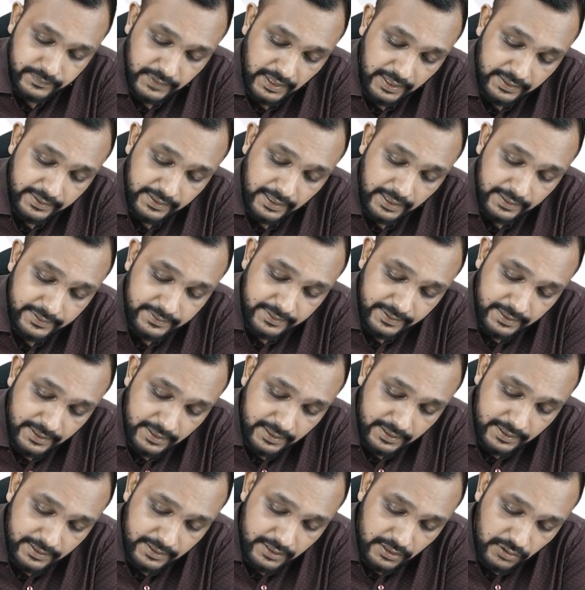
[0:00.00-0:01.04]
And
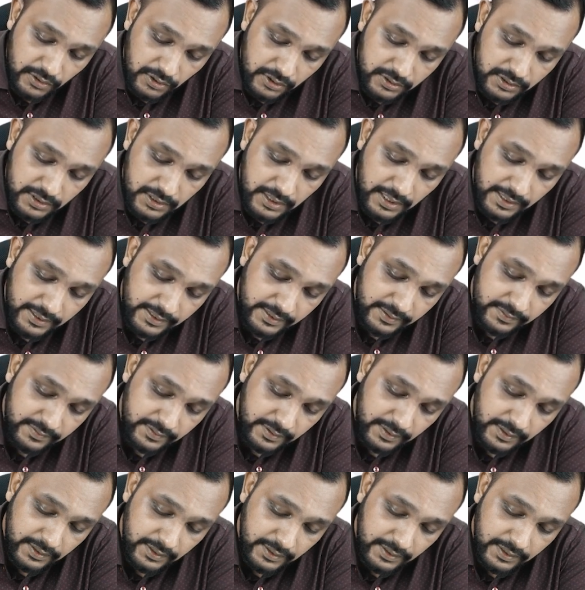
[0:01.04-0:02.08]
anterior intercostal arteries,
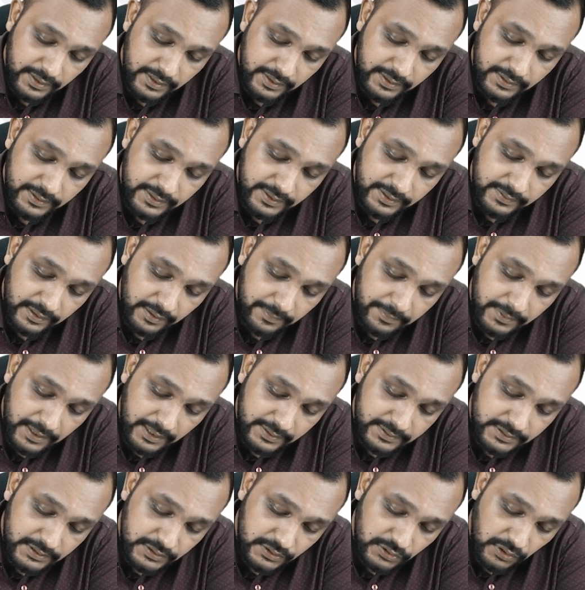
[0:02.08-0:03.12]
these are
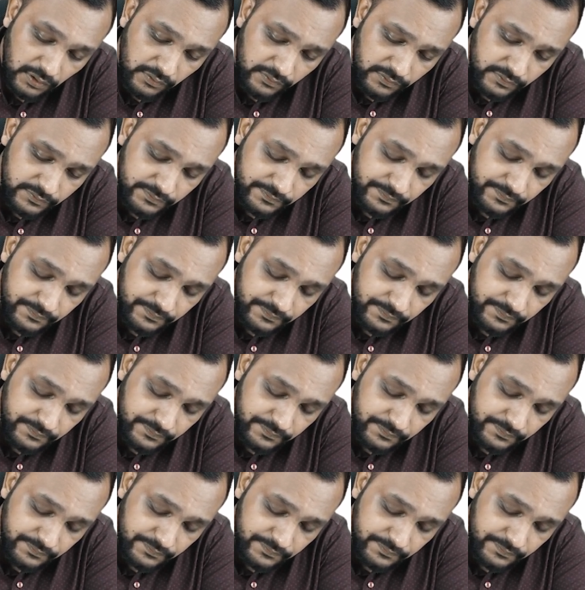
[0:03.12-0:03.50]
branches of